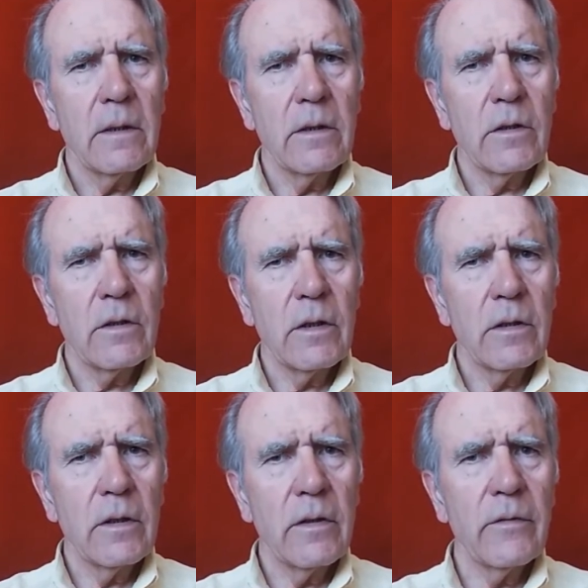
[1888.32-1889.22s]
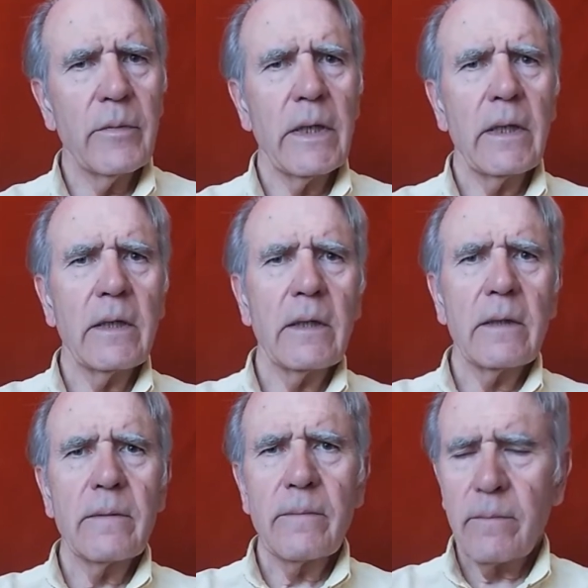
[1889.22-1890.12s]
The notion of
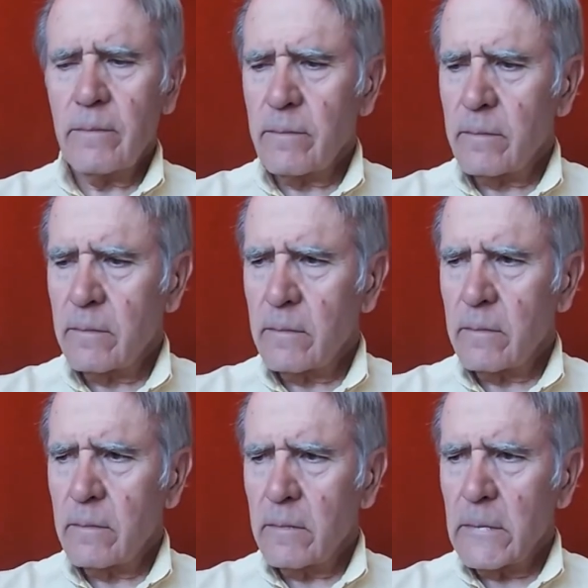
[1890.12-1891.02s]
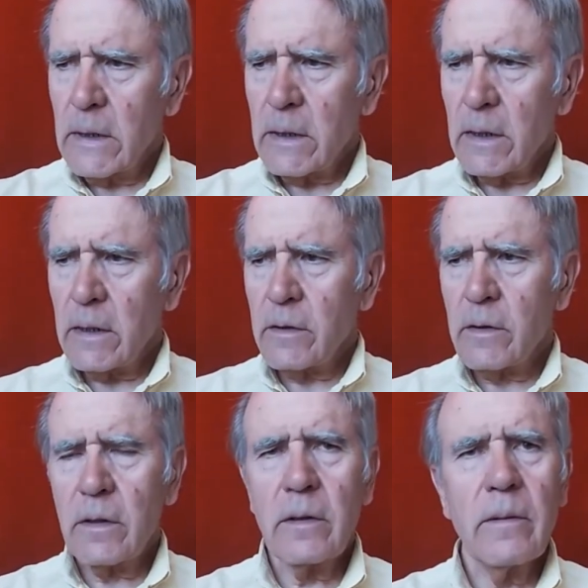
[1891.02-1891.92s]
being is
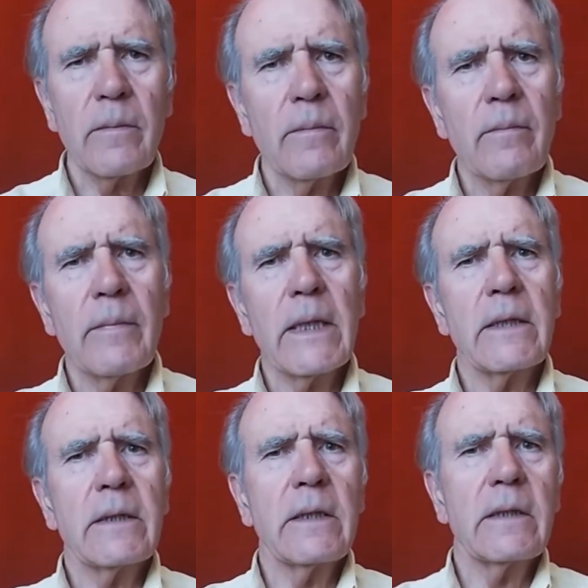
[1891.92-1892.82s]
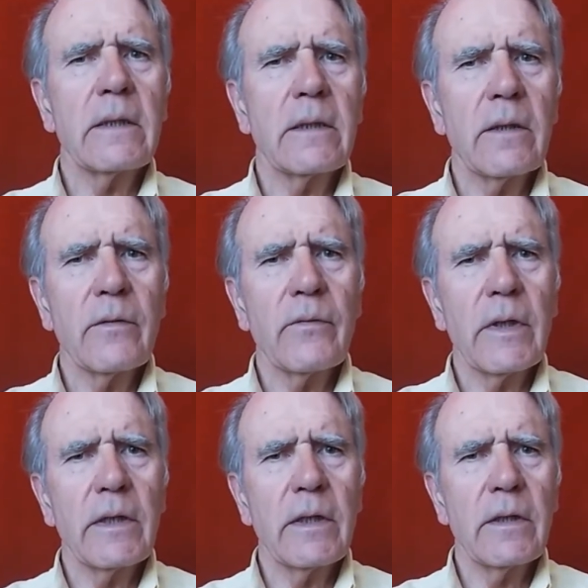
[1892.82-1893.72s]
the basis of
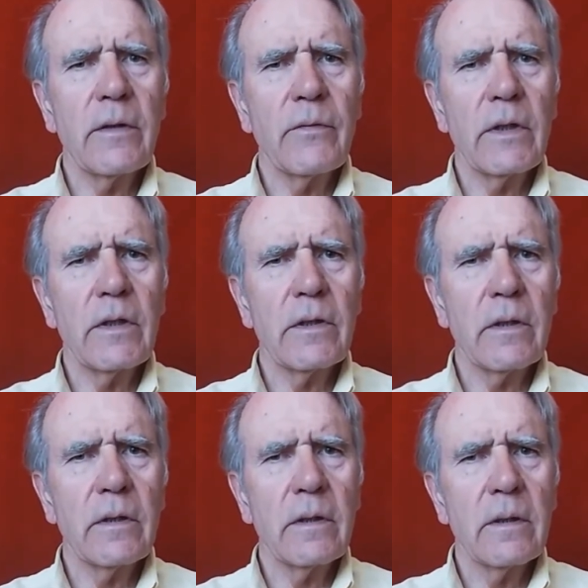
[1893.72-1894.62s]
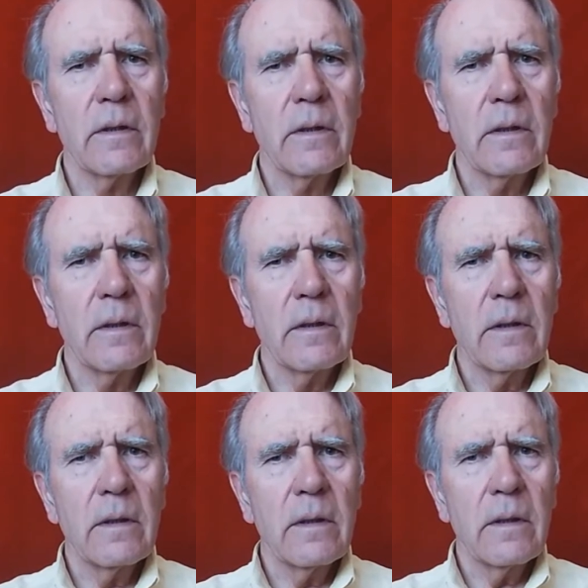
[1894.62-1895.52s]
any definition,
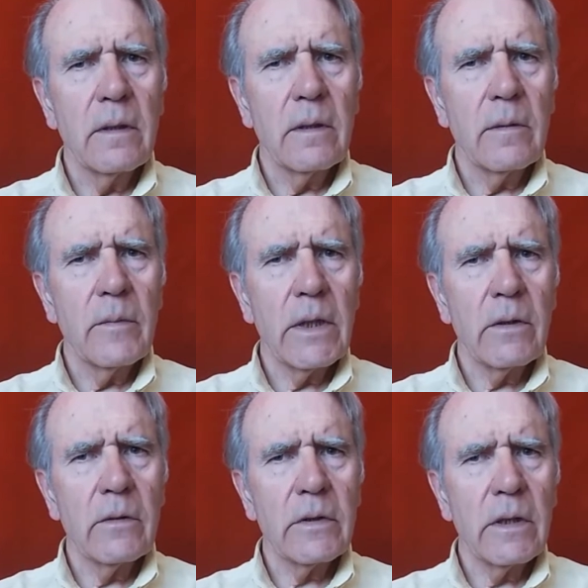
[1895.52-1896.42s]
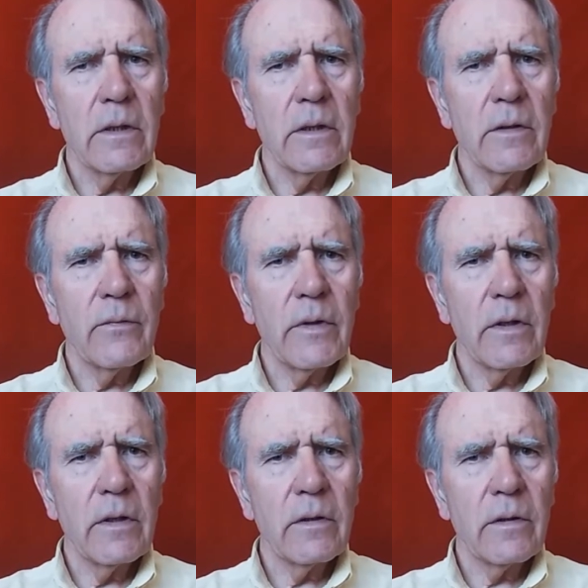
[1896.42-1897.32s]
because any
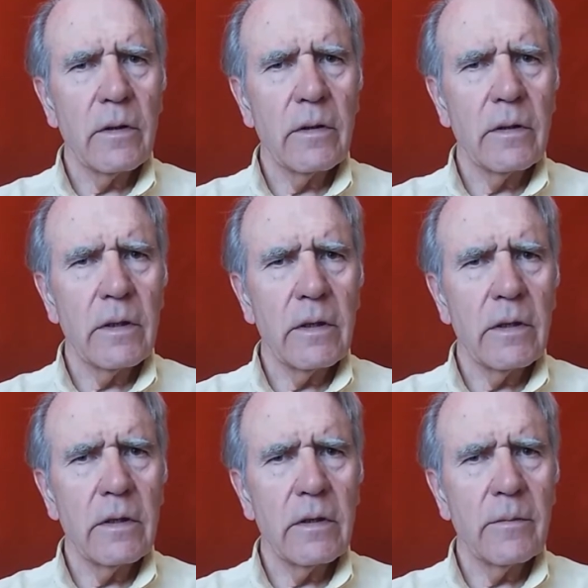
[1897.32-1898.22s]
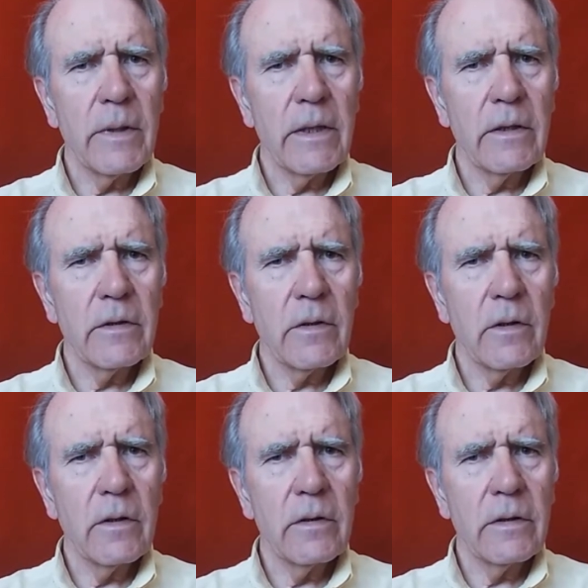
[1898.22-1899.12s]
definition is based
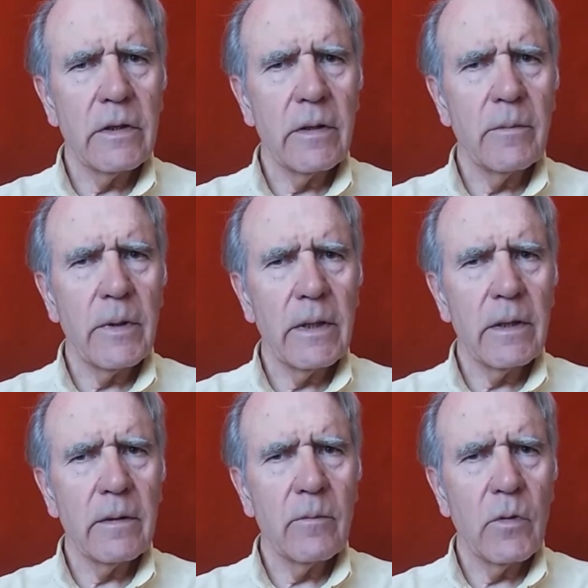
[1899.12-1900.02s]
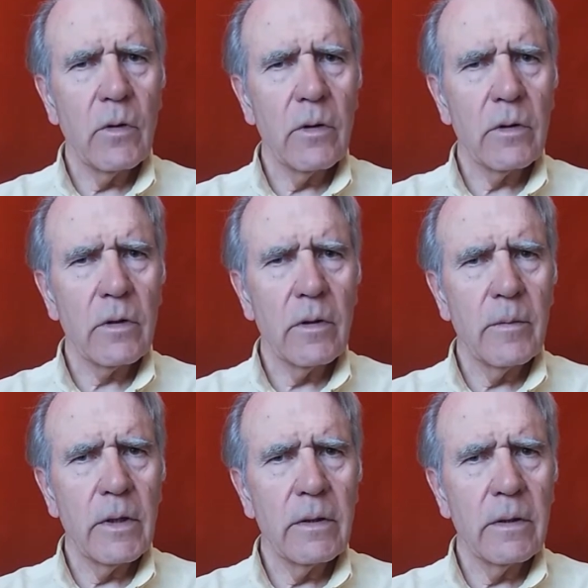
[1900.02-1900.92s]
on simpler, more
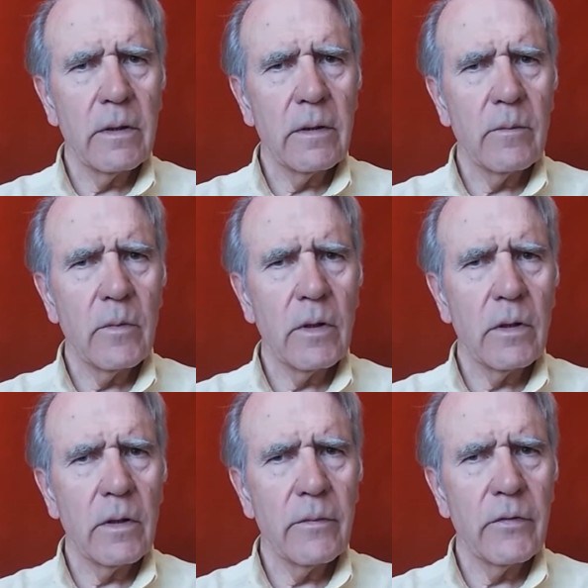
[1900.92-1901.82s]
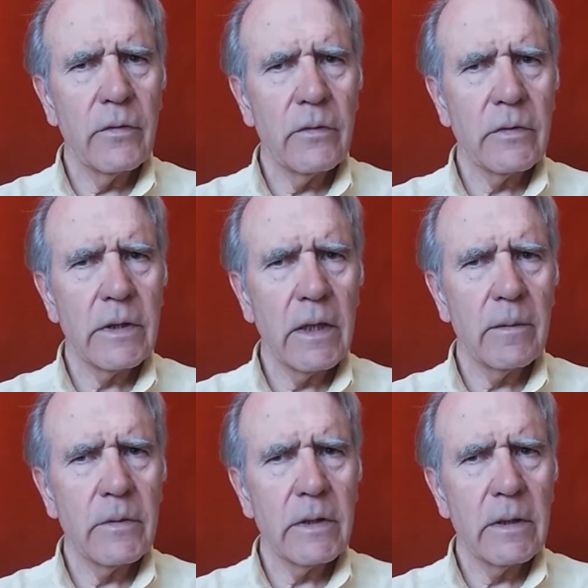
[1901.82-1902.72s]
common, more obvious
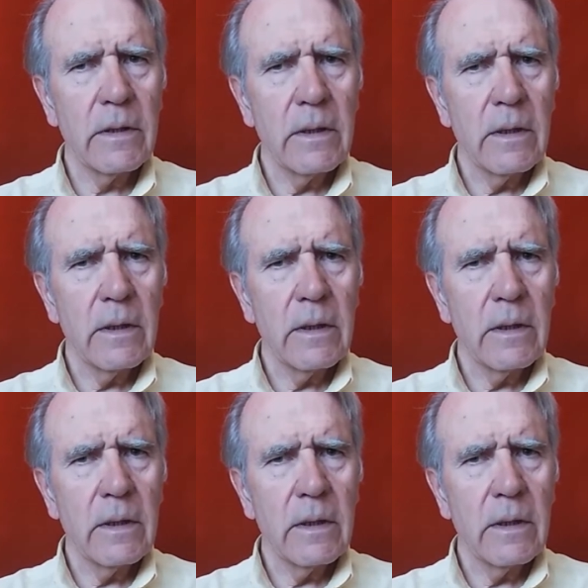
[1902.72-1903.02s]
terms.